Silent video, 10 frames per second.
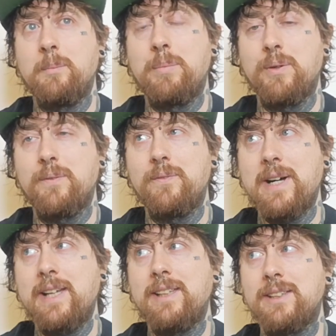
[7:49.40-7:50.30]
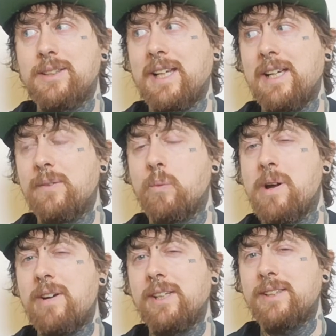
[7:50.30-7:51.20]
But that is kind of
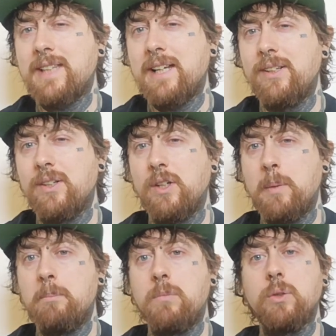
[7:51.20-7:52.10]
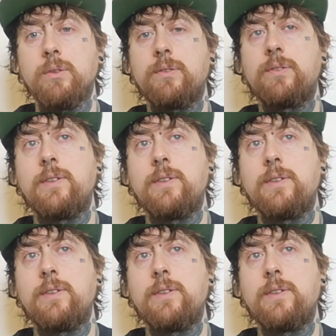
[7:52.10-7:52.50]
where I stand a month